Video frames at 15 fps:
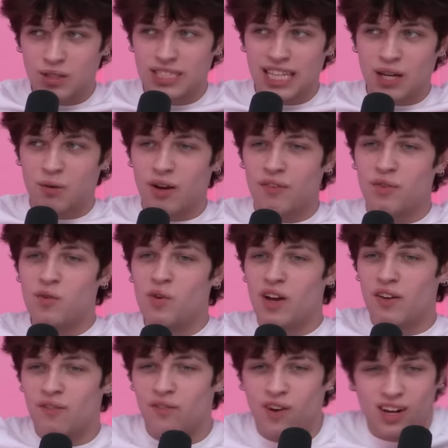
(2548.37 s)
was like, what if you
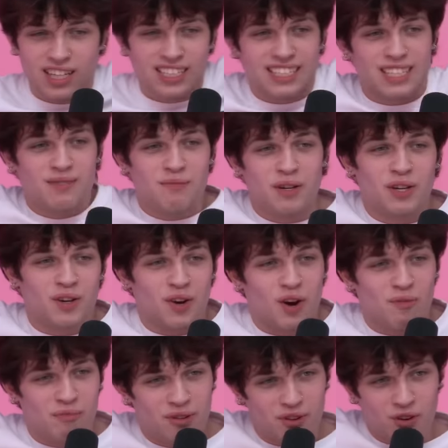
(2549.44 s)
like fall asleep on your
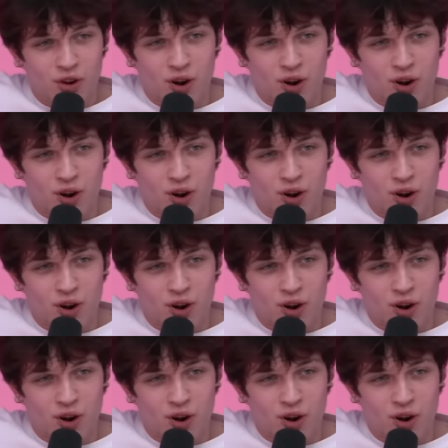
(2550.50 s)
arm and your